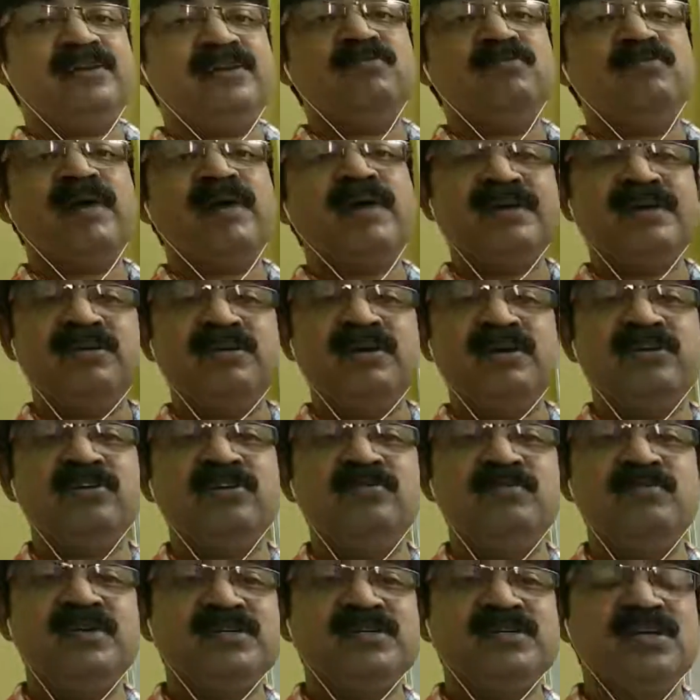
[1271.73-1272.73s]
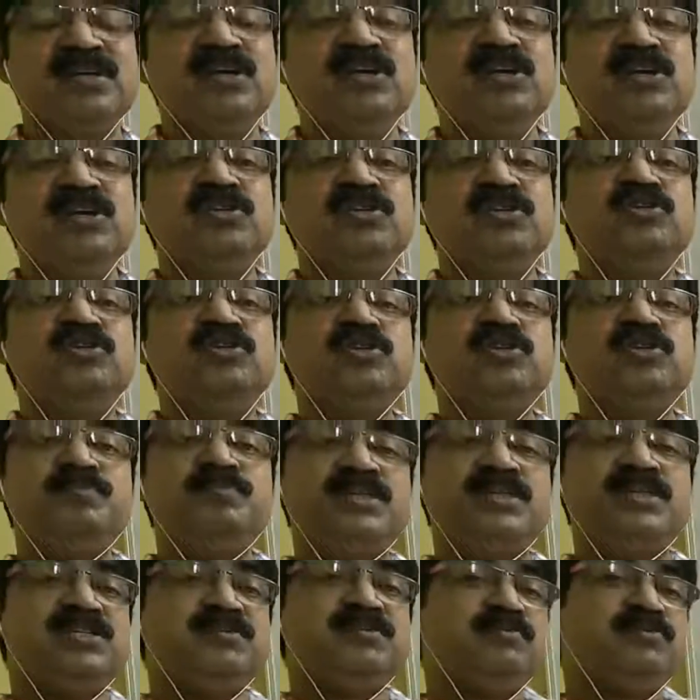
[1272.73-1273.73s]
to microeconomics, those
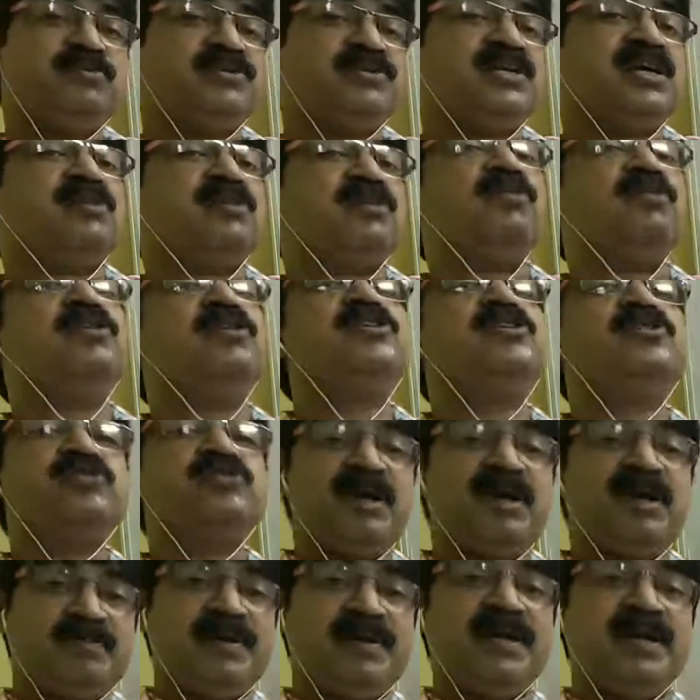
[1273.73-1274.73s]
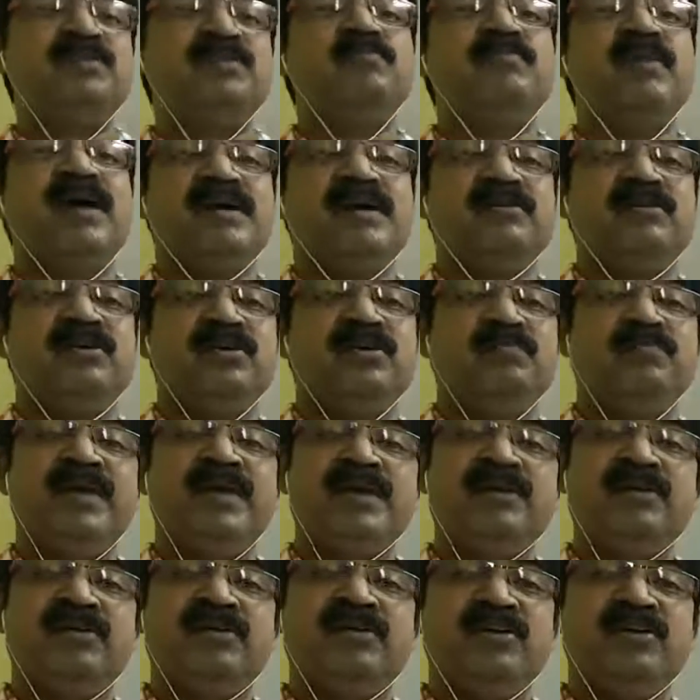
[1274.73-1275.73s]
principles are also applied to micro,
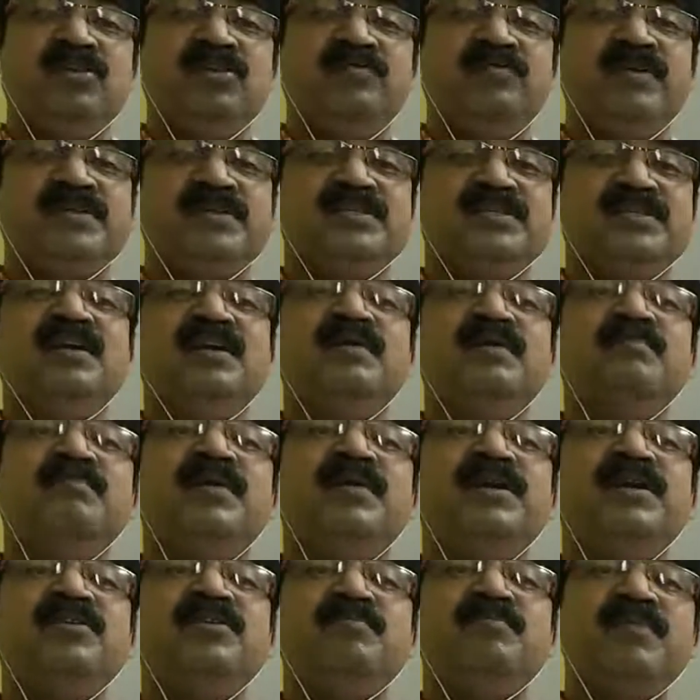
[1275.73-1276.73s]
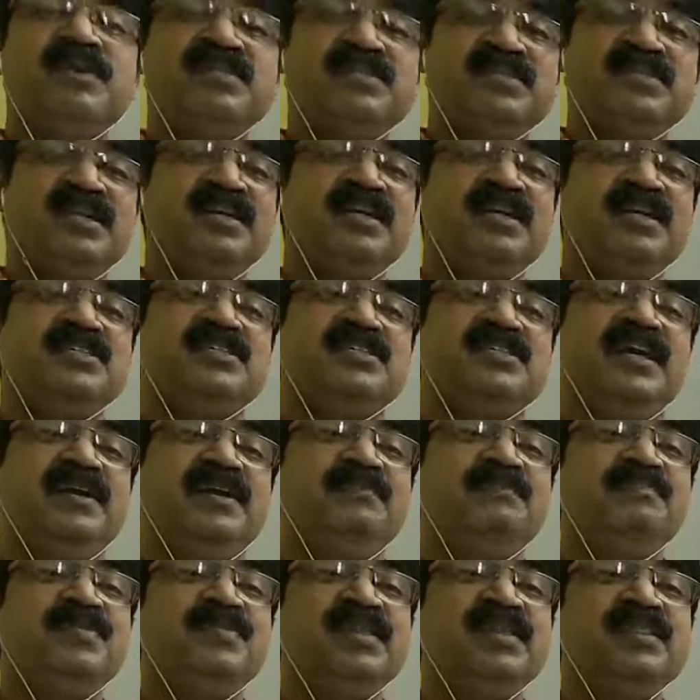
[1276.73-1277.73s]
macroeconomics. But you must
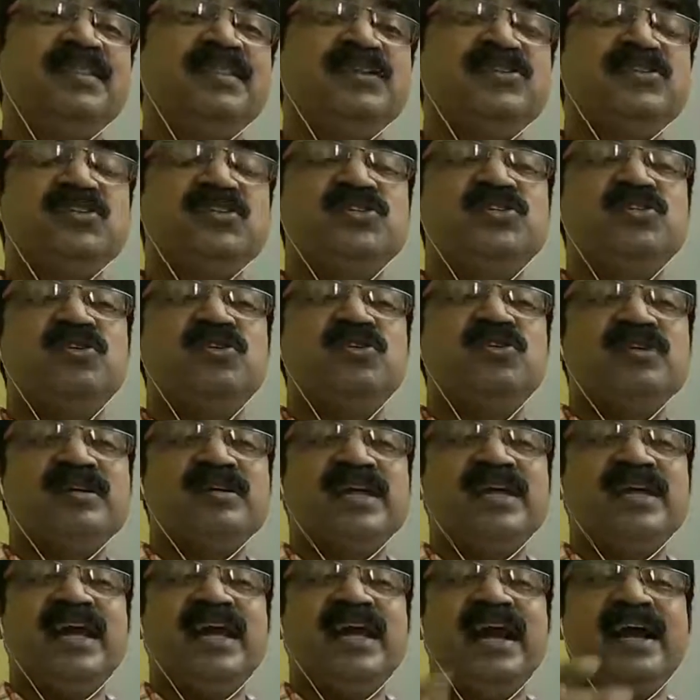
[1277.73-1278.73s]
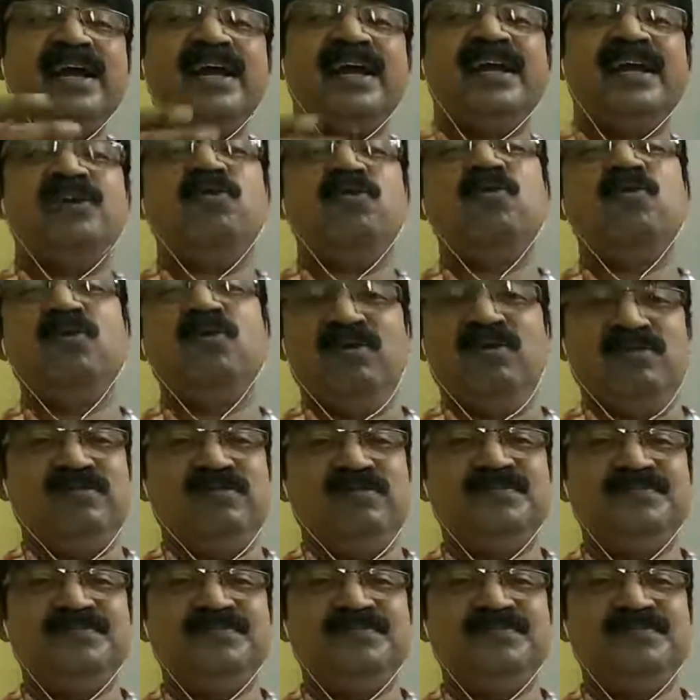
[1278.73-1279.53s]
understand, this is not an added whole.